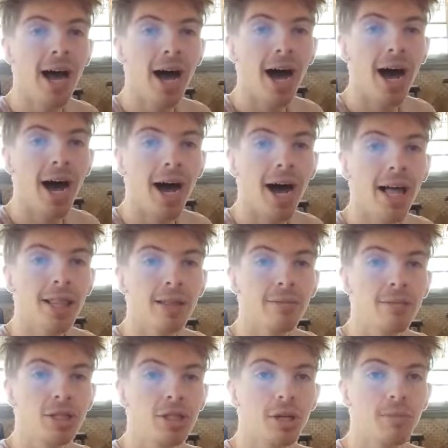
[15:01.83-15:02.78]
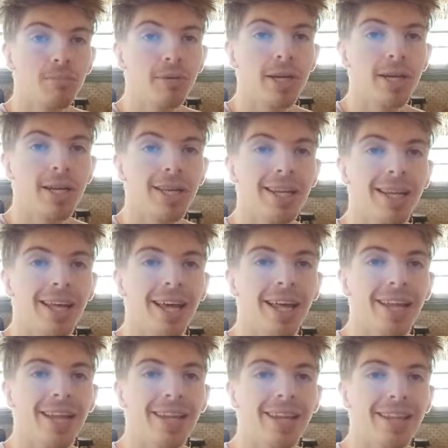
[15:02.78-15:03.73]
Uh, let me jump in and,
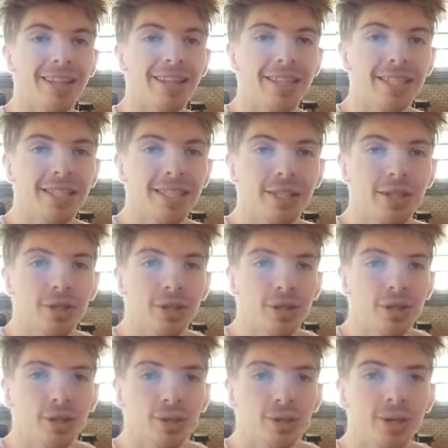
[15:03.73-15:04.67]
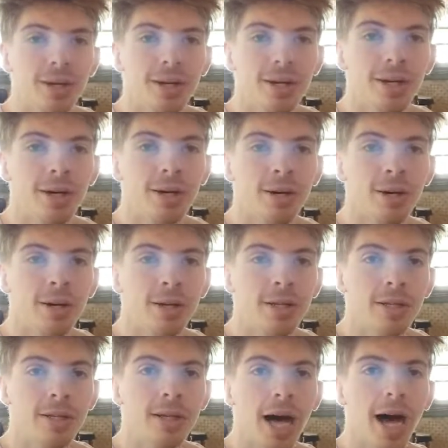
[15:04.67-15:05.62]
and listen to
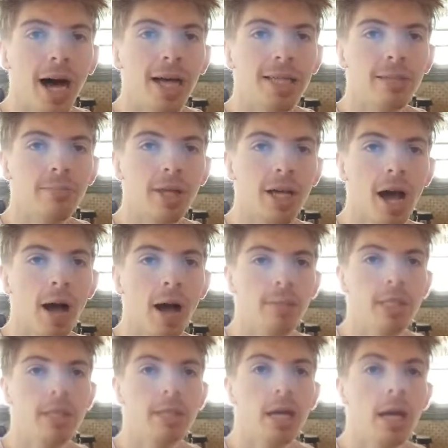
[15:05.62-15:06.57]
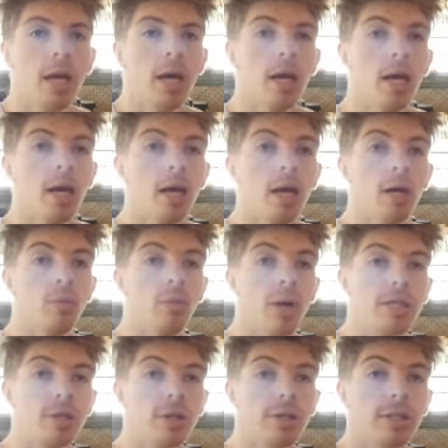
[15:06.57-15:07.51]
uh, some of the comments.
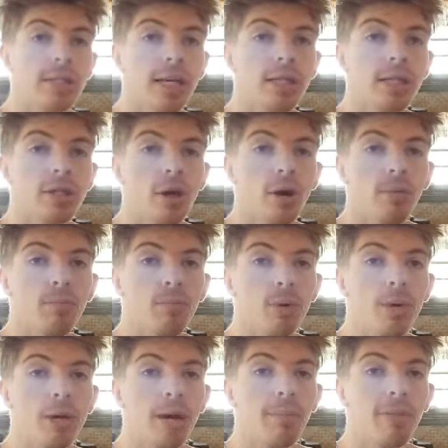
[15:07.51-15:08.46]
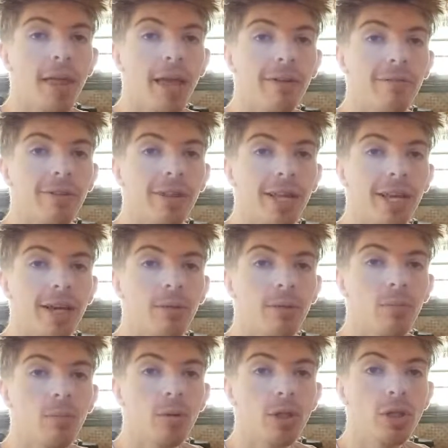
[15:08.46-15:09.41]
Retro says, no, it booted up, thankfully,
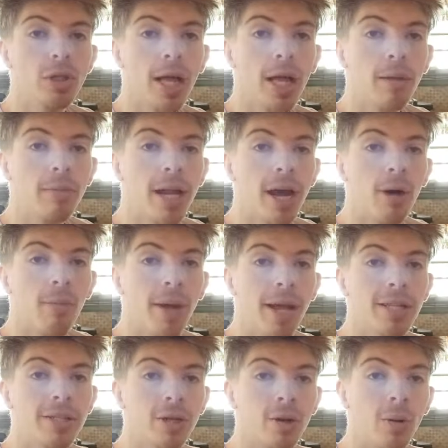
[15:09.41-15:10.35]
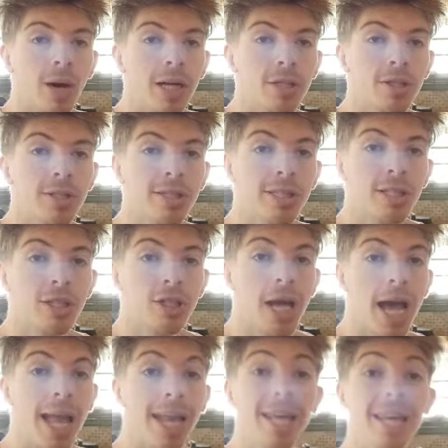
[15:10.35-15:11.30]
and would you like me to help answer questions in the
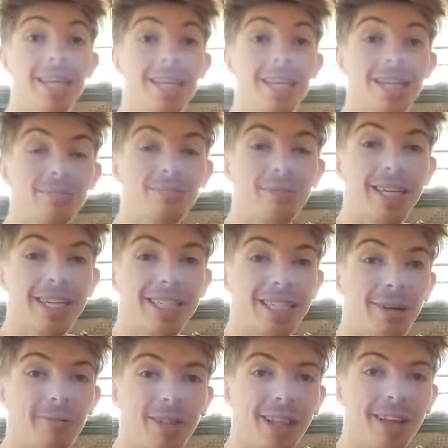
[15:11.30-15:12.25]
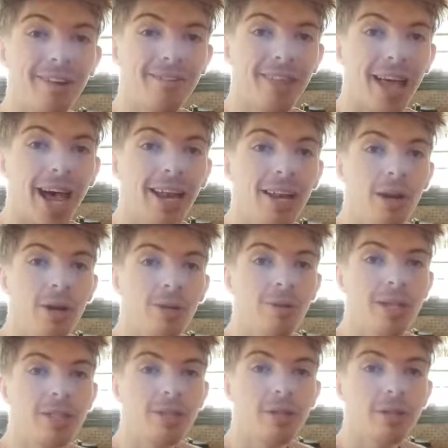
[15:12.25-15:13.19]
chat? Yes, please, I would love that.
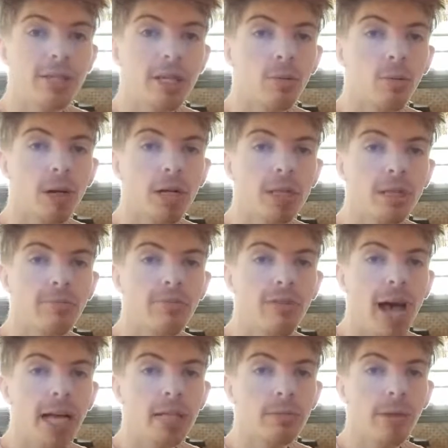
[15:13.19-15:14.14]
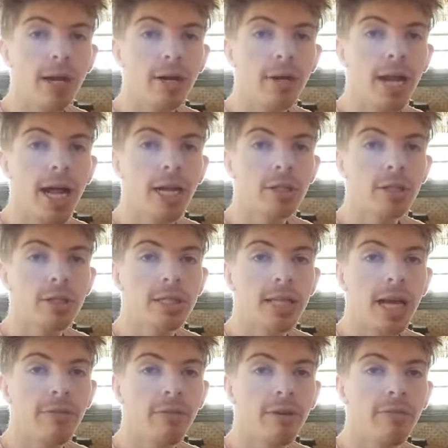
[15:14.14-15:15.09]
Retro said, what are some facts micronationalists
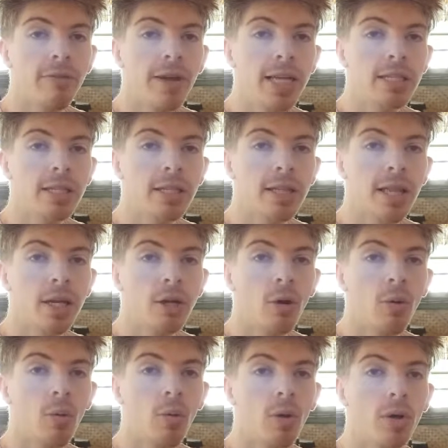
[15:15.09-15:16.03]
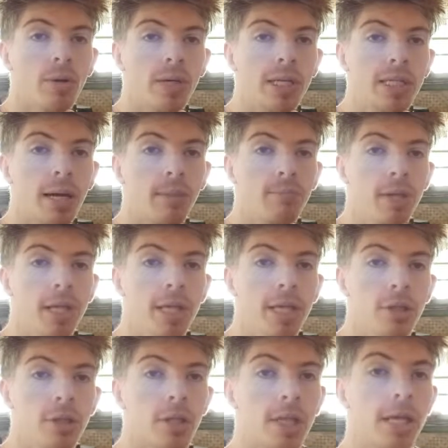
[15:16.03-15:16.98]
have to face that they don't want to accept
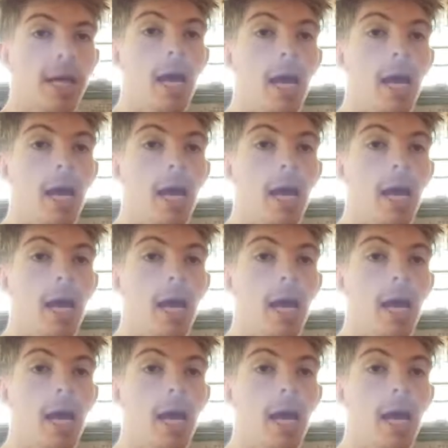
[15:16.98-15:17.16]
initially?